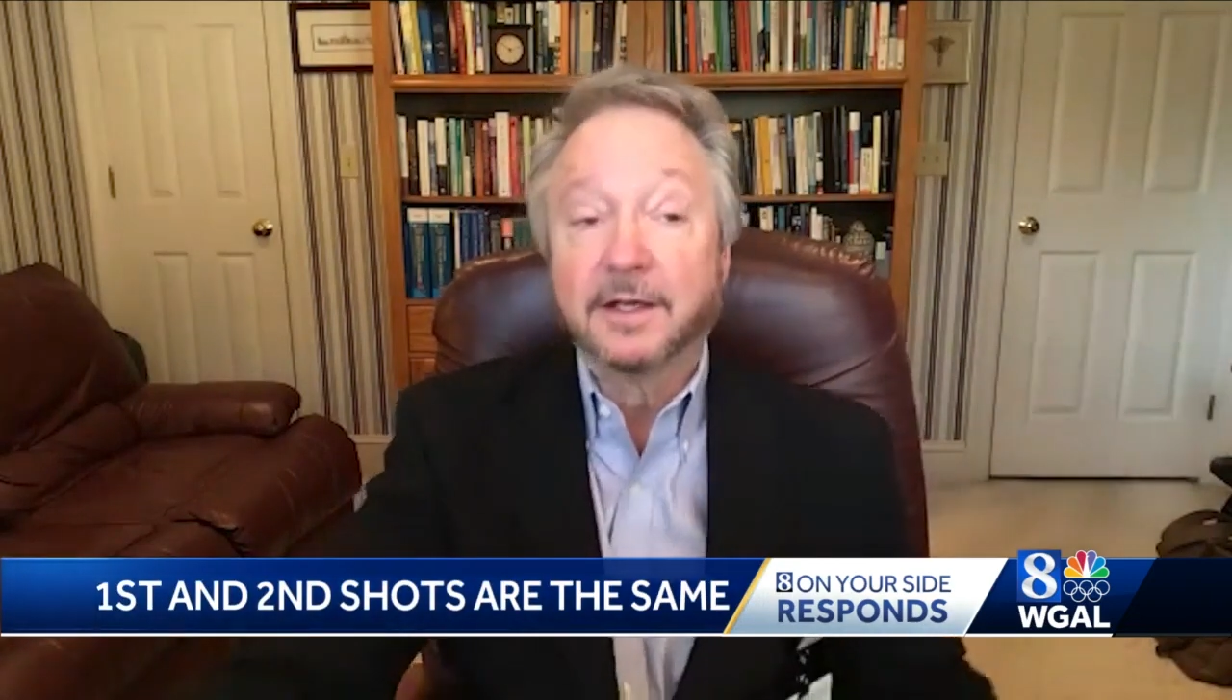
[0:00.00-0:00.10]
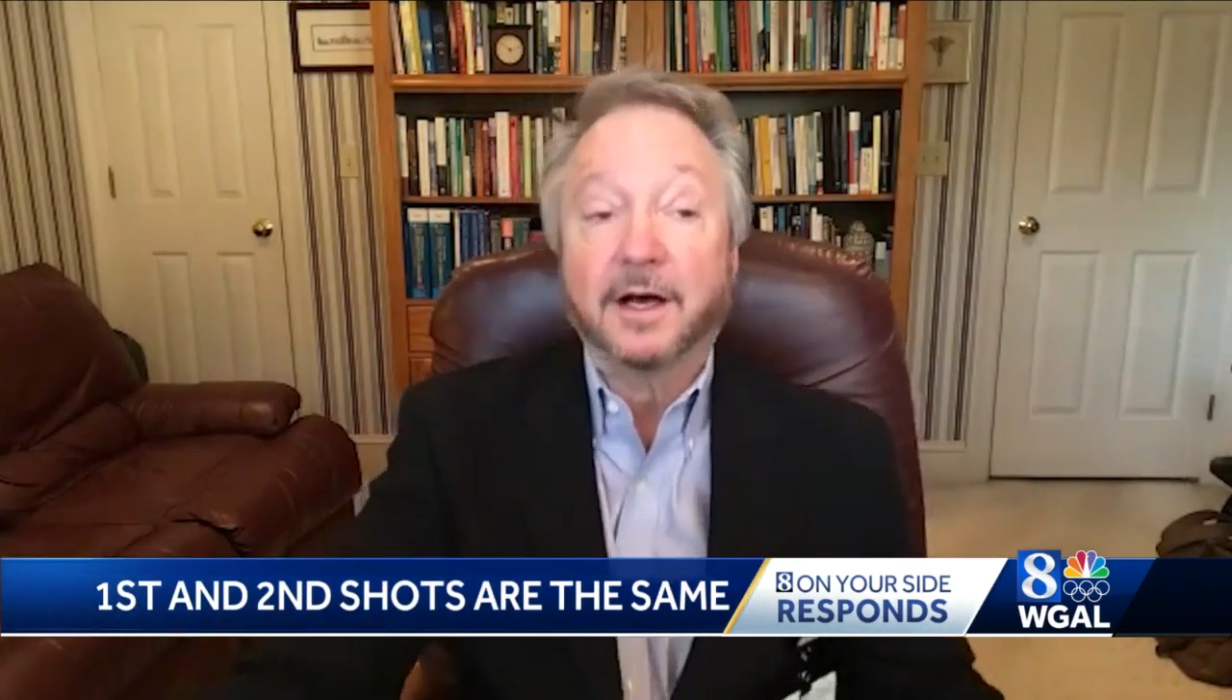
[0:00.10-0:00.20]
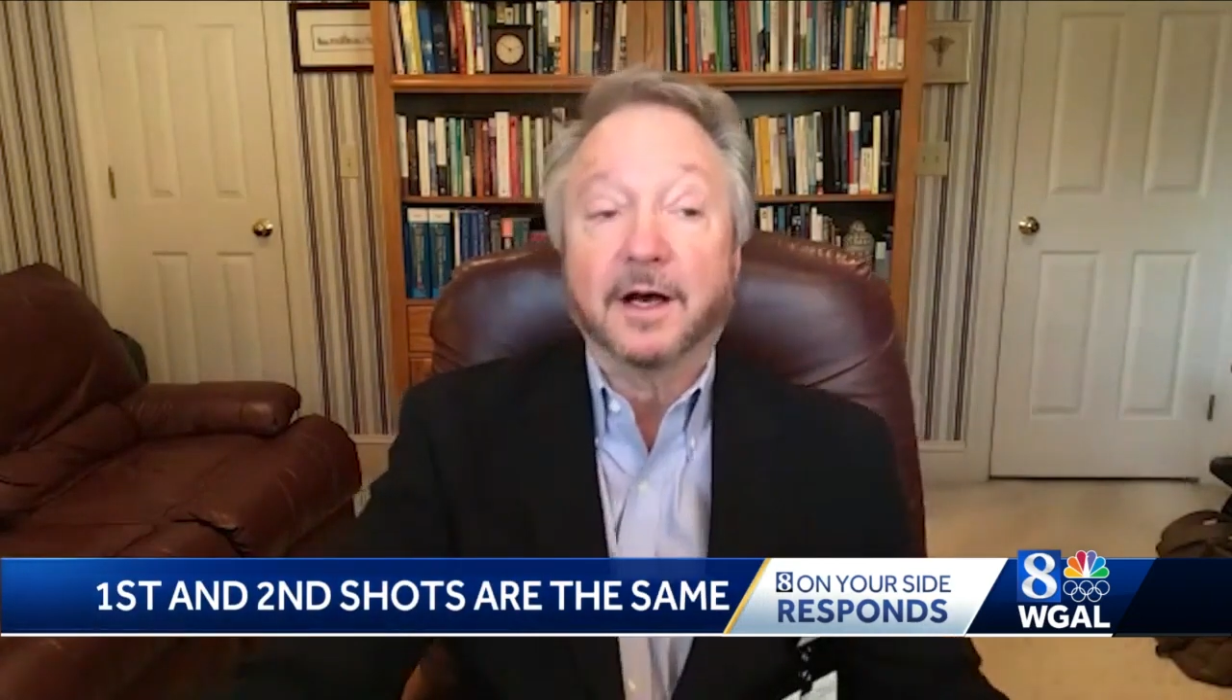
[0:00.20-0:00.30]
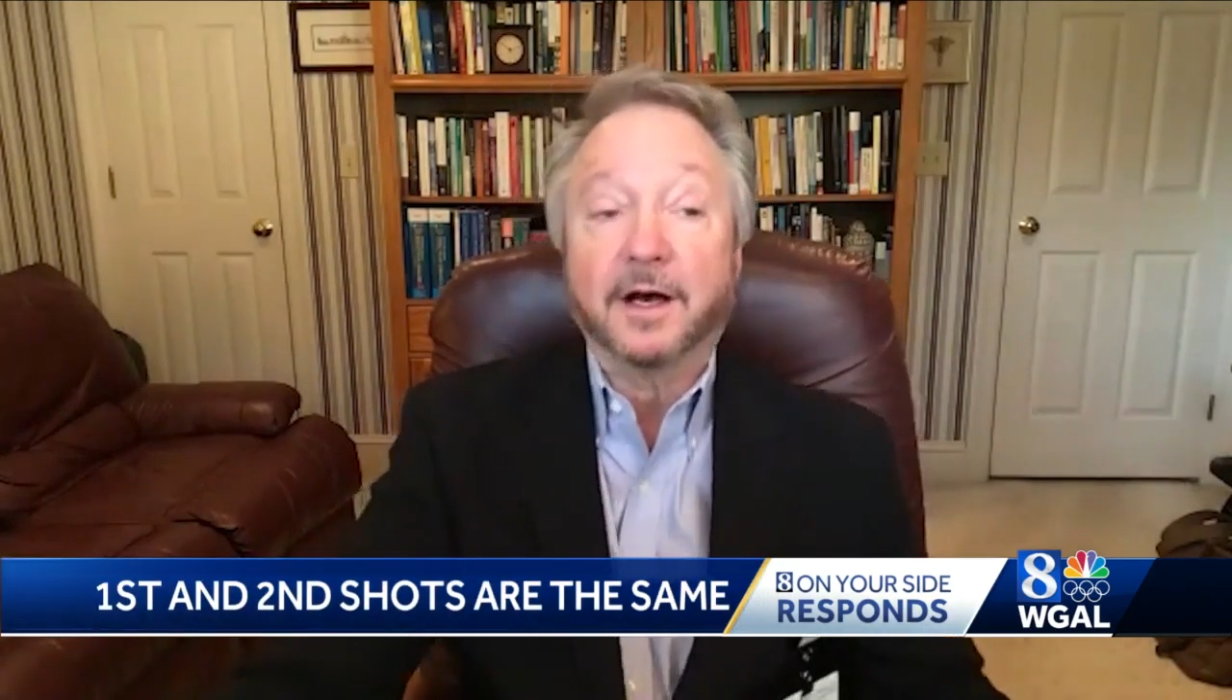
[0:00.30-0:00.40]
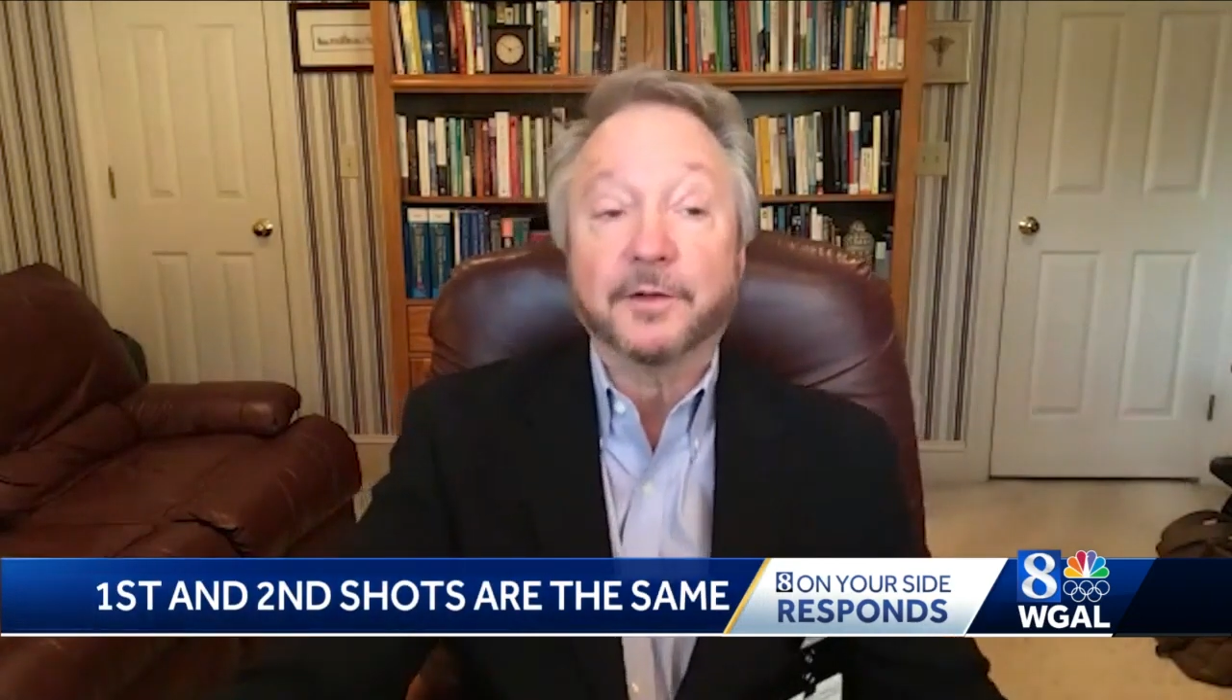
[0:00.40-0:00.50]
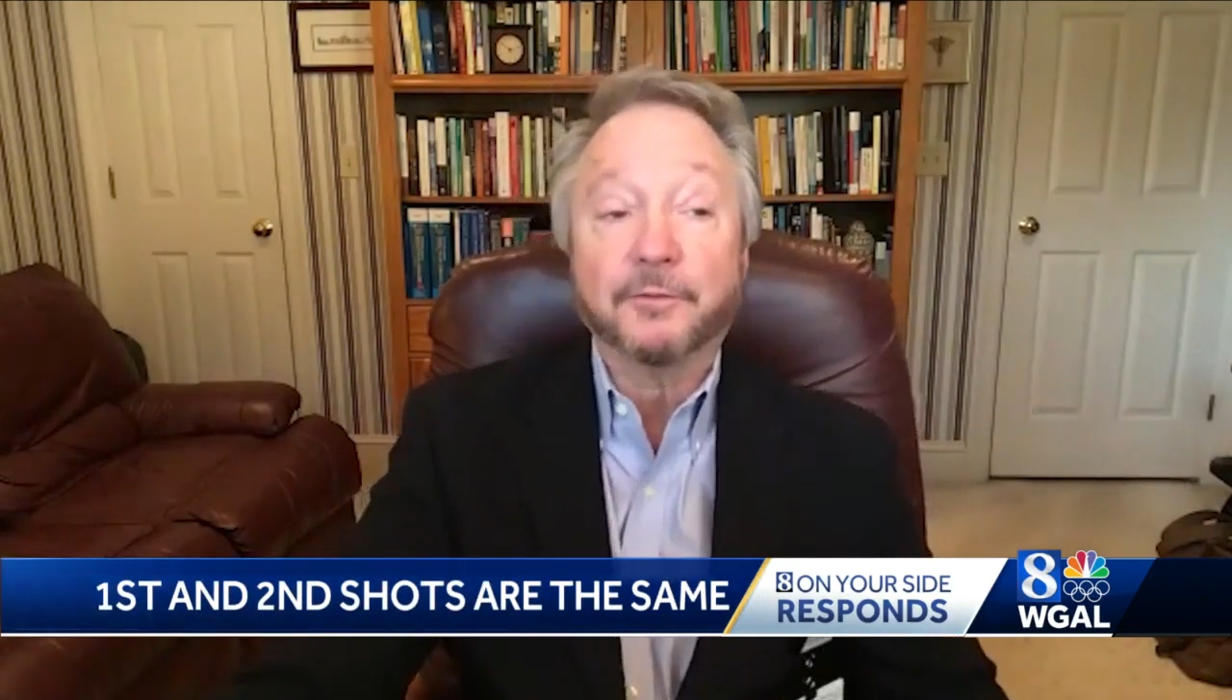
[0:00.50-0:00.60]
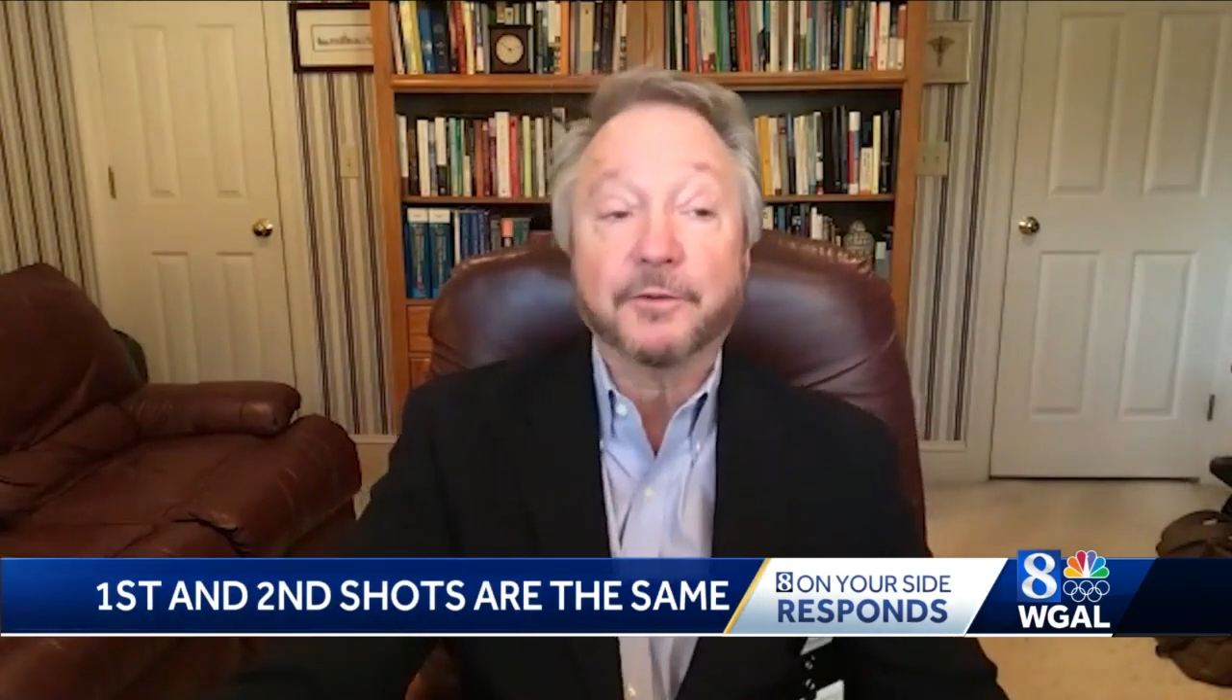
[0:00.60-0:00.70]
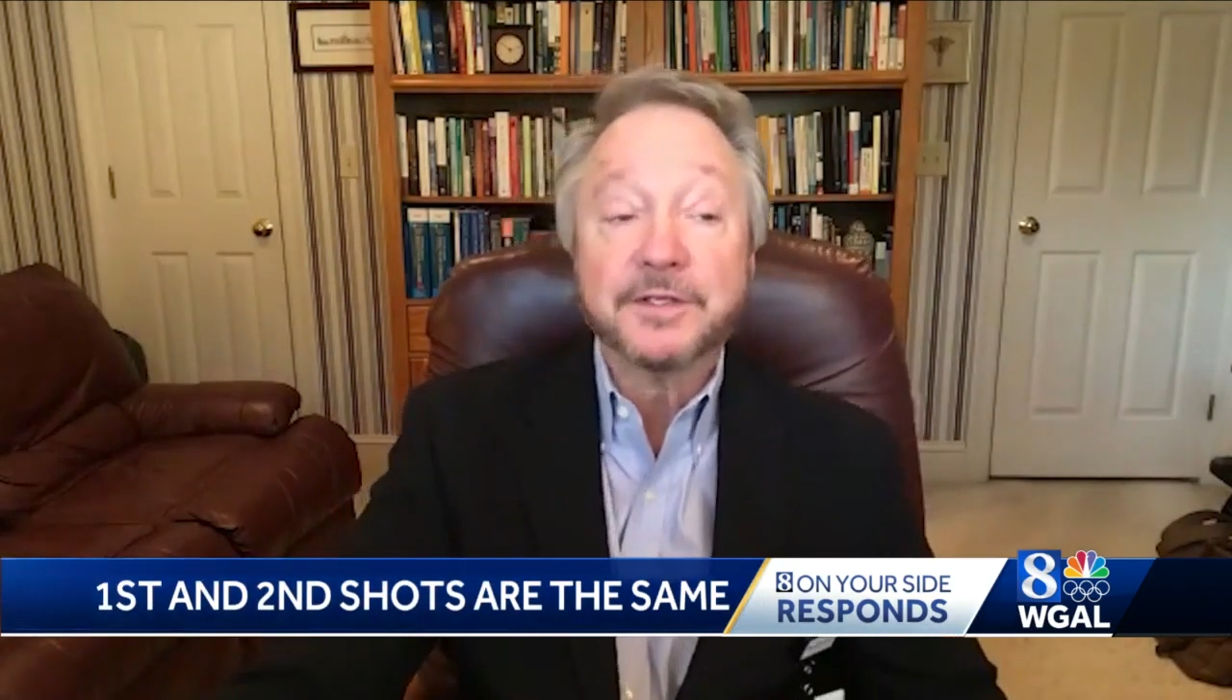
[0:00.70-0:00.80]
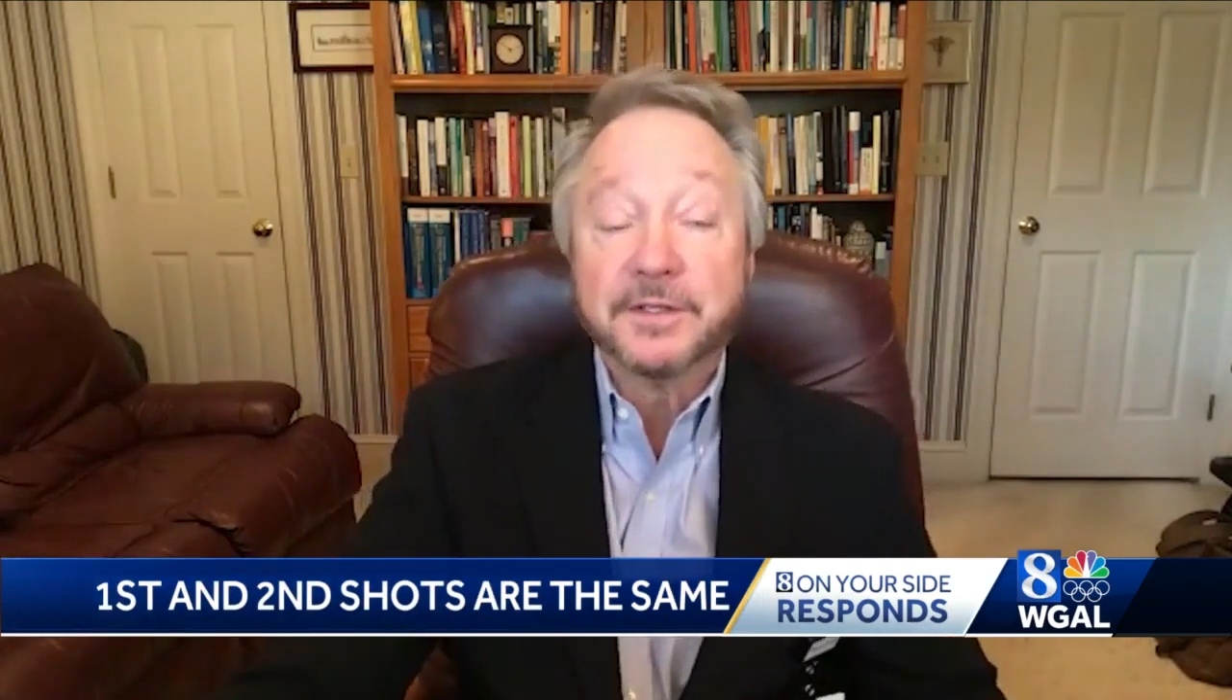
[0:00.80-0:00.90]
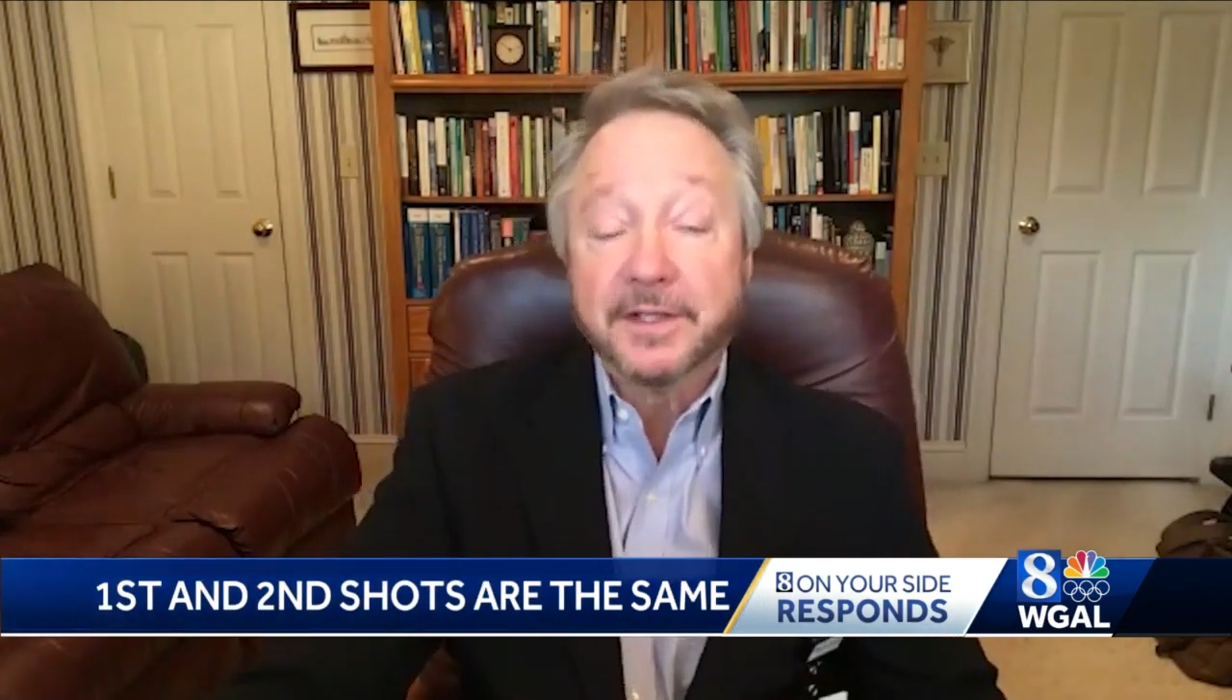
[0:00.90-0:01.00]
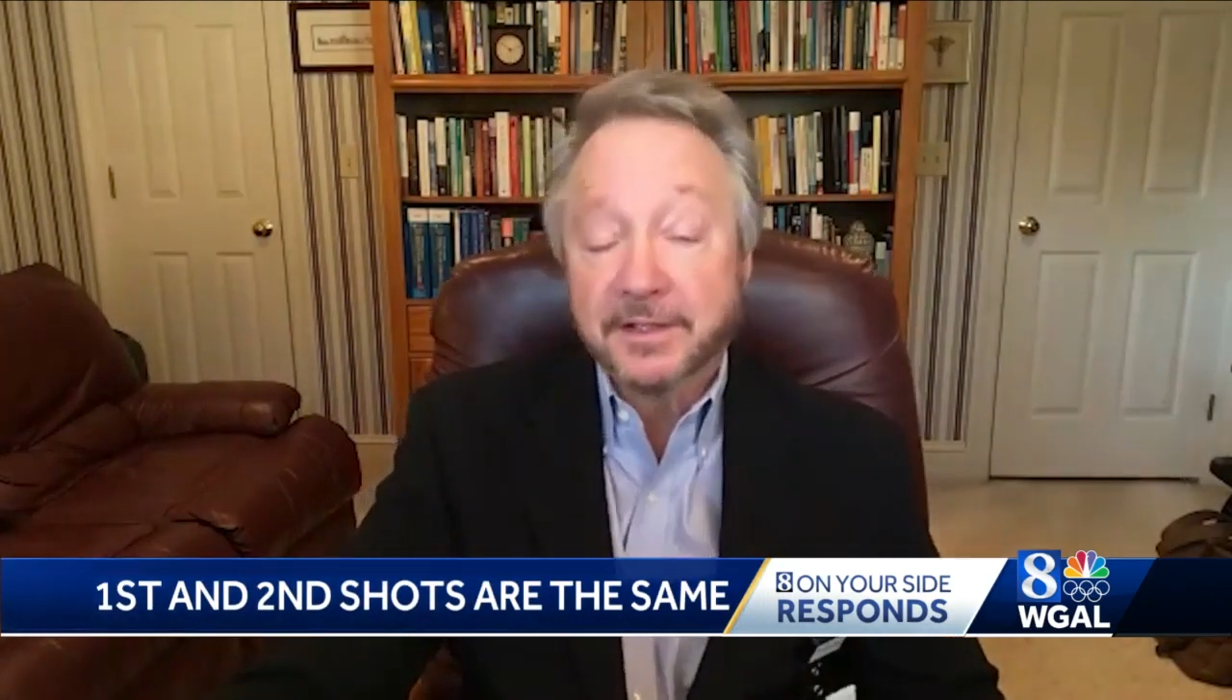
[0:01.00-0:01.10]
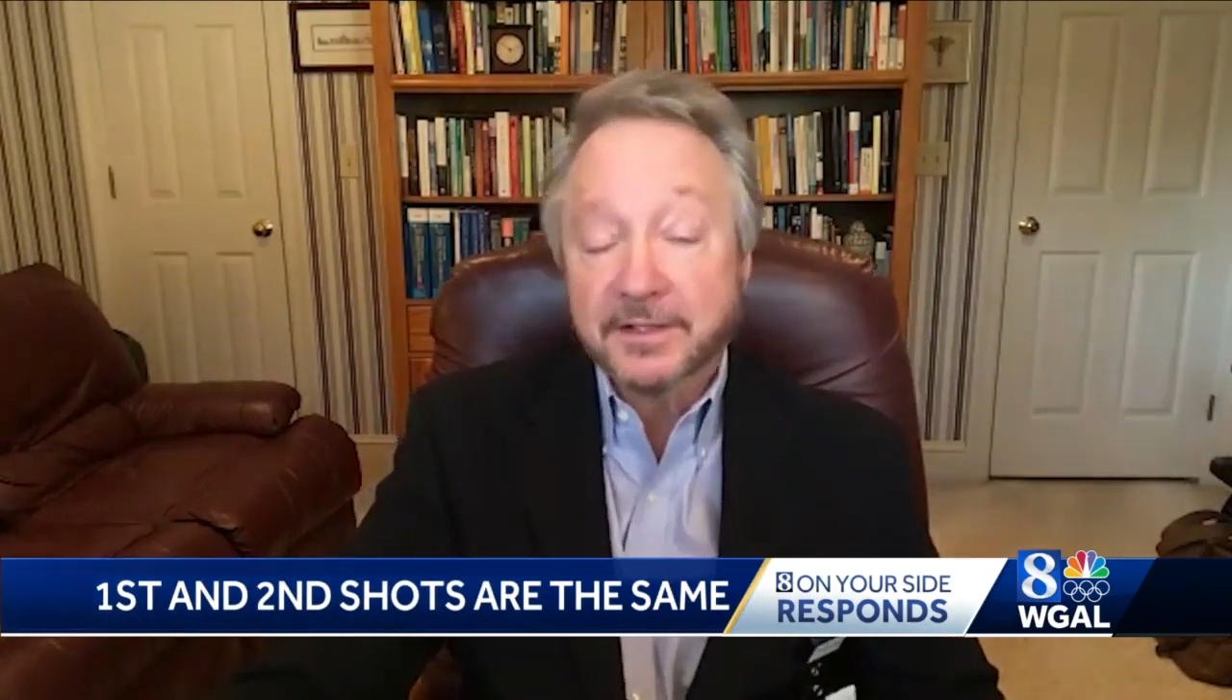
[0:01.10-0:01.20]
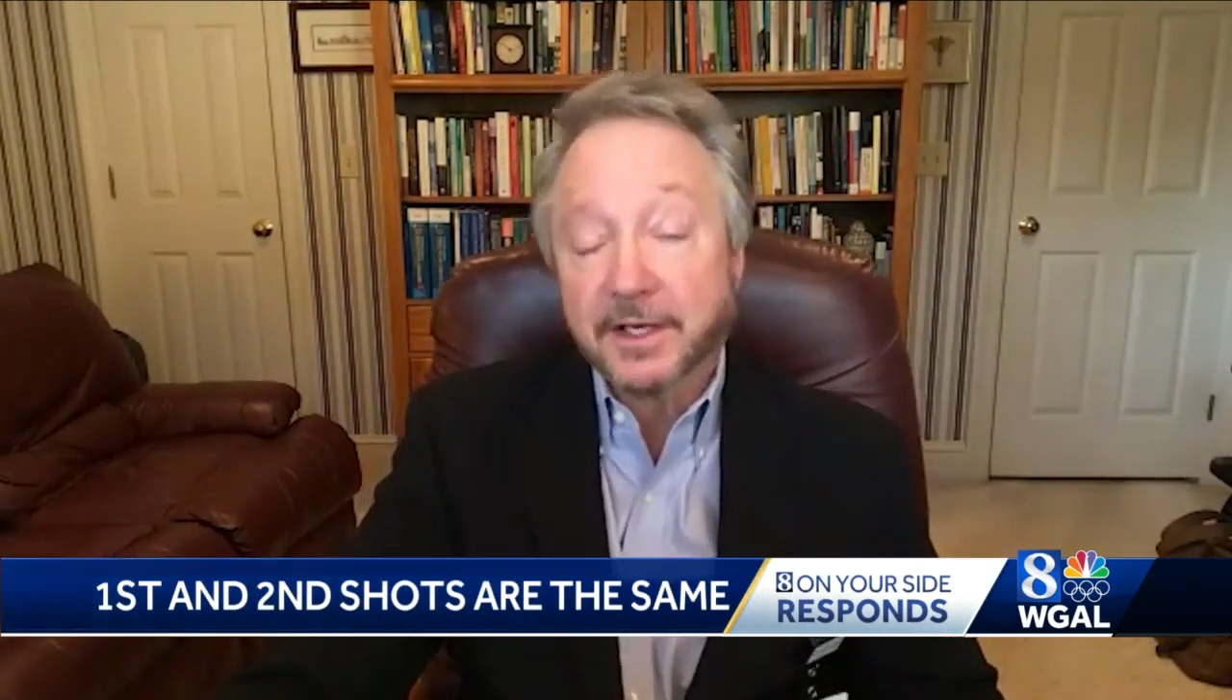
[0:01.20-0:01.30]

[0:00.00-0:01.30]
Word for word: Uh, the reason that the